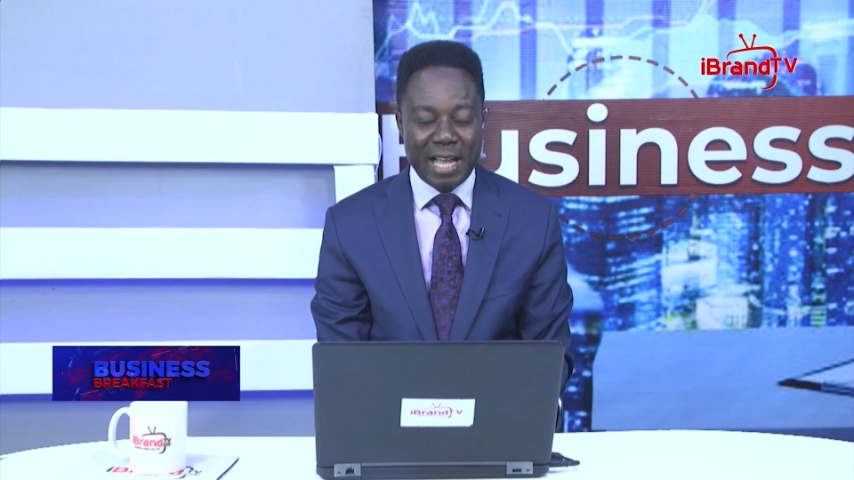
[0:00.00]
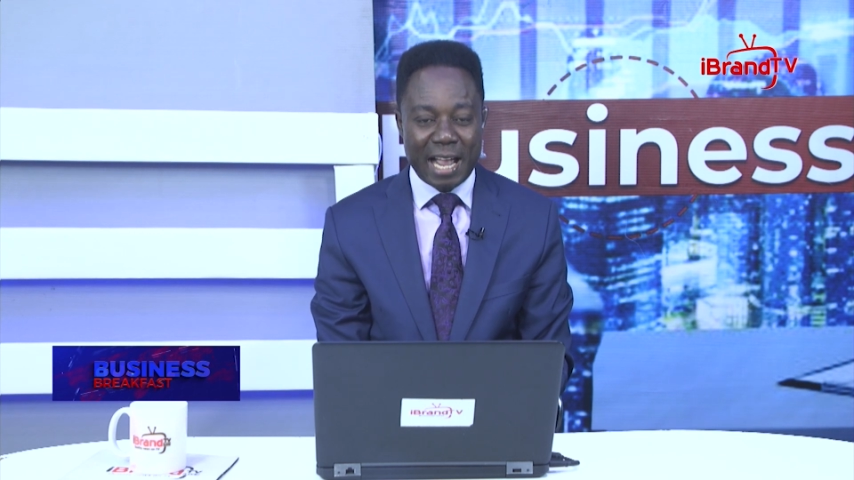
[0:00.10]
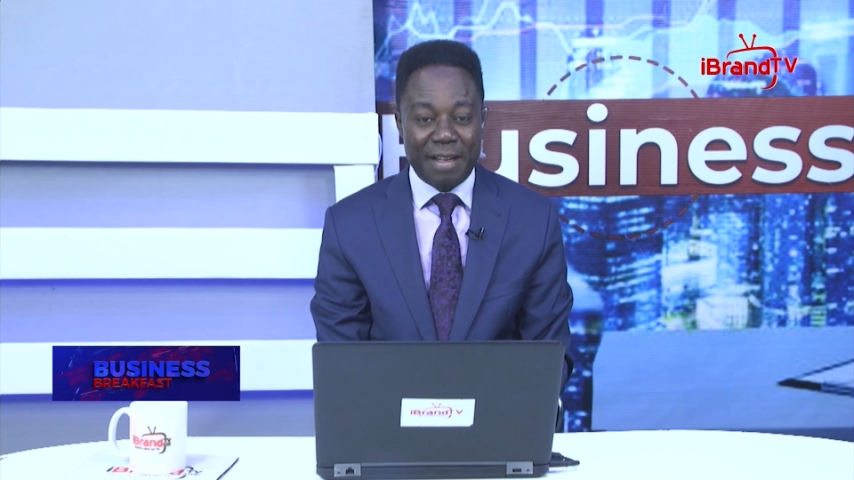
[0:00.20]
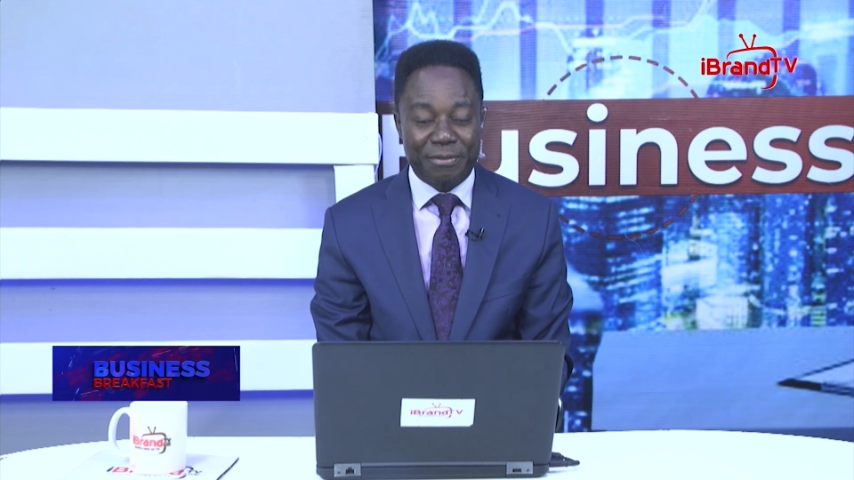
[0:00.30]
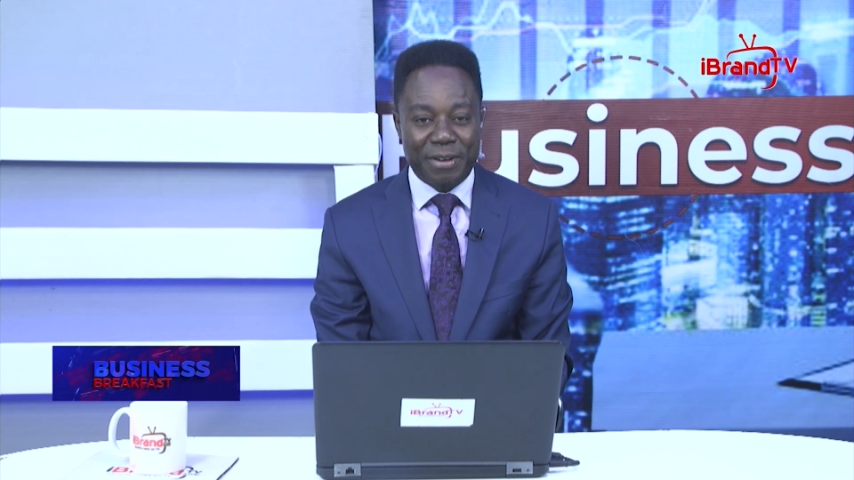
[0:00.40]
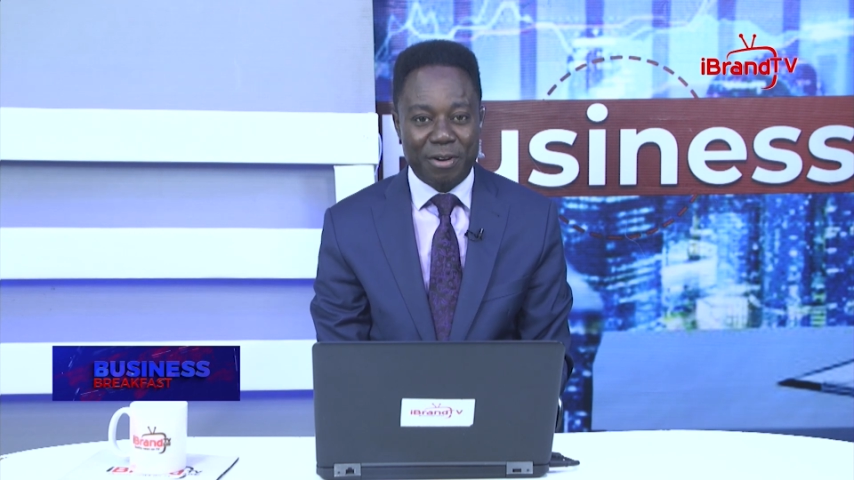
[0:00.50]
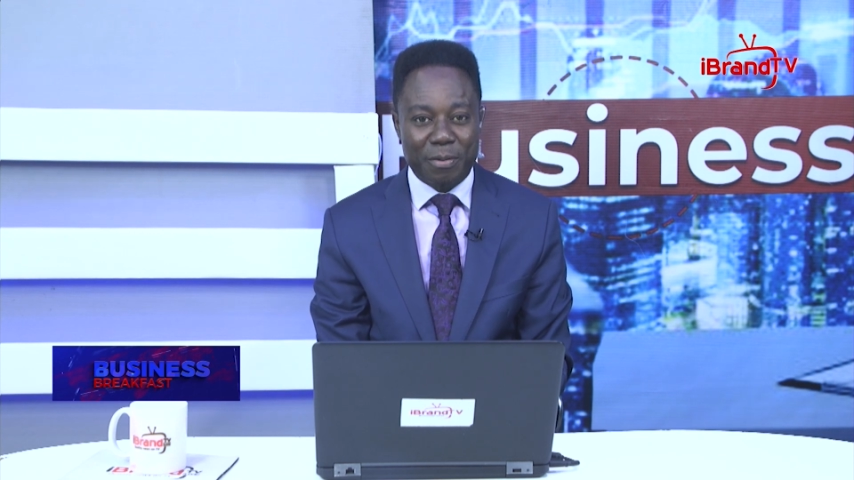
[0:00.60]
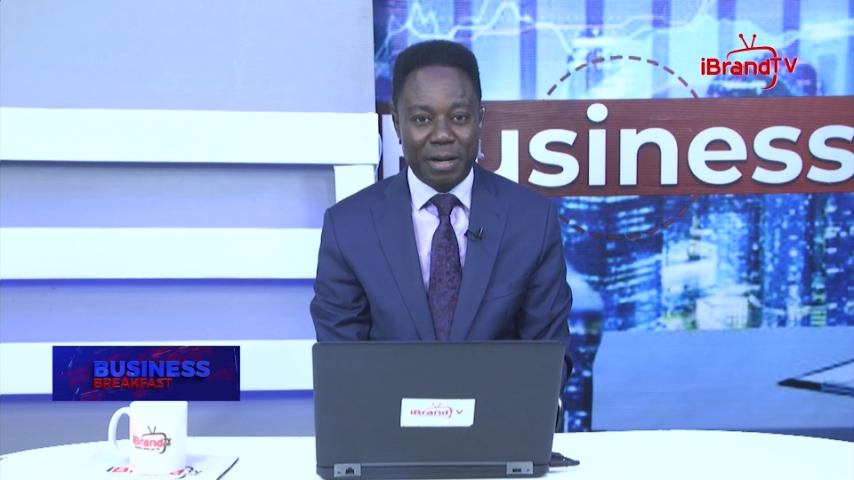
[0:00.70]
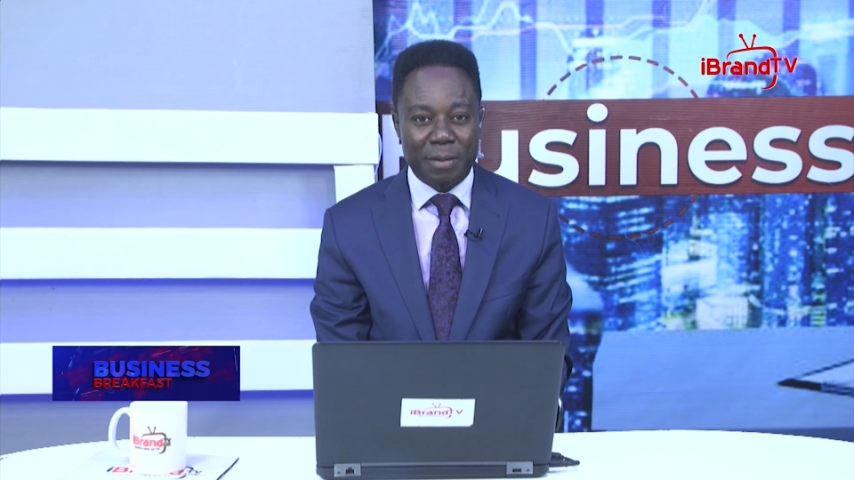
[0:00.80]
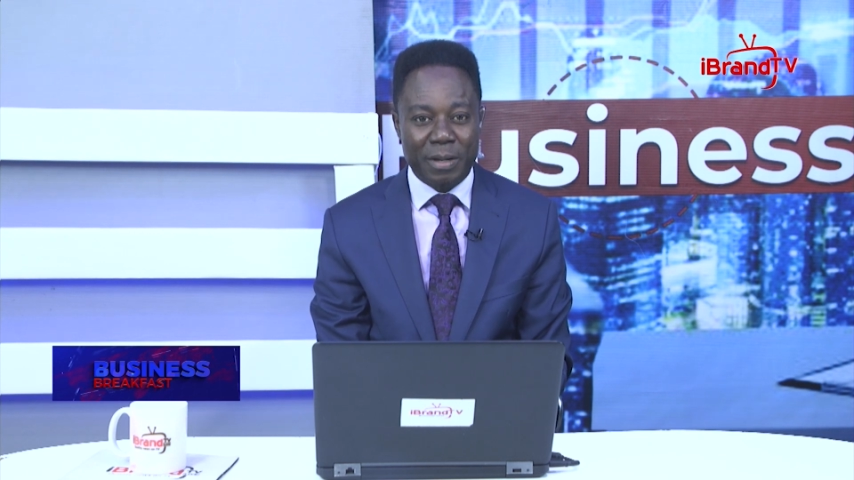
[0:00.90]
I am Frank
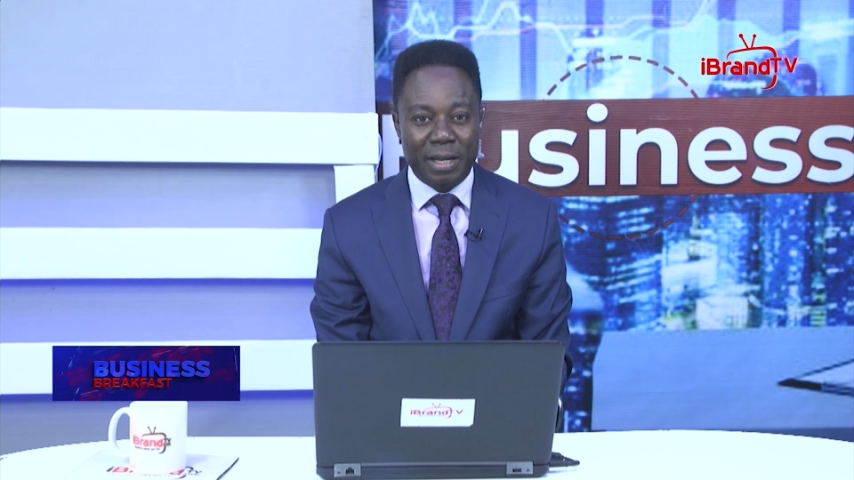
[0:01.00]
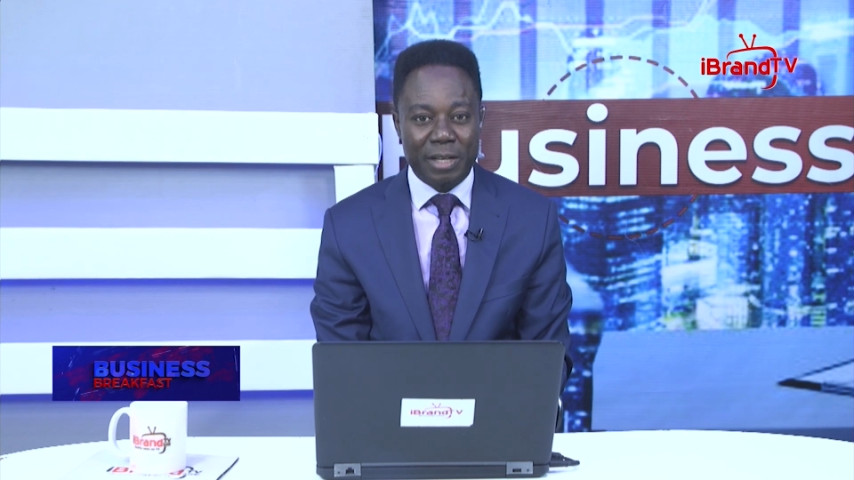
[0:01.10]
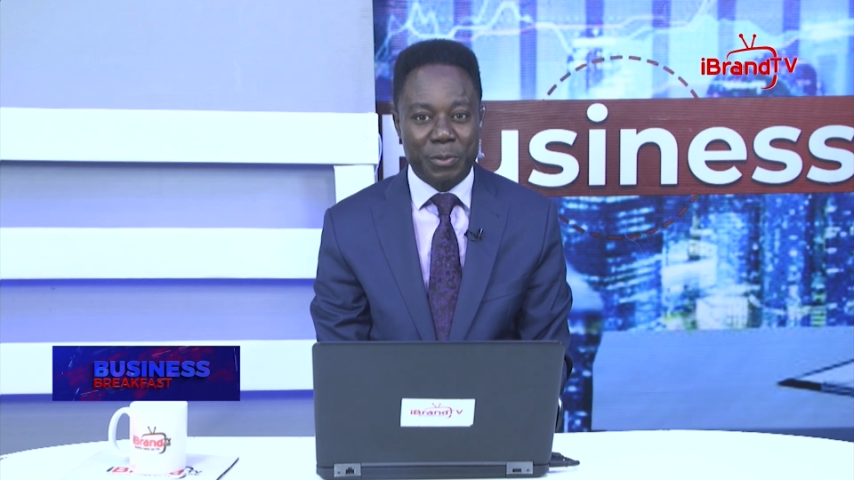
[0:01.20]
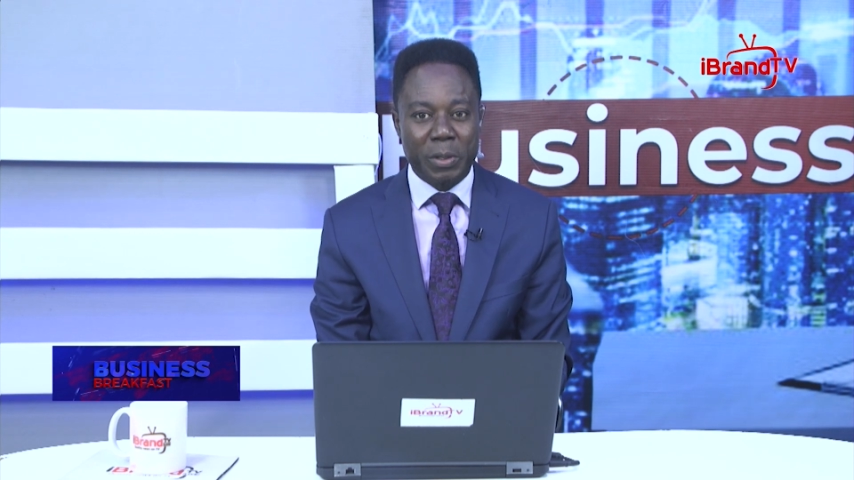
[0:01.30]
Omalape. Here's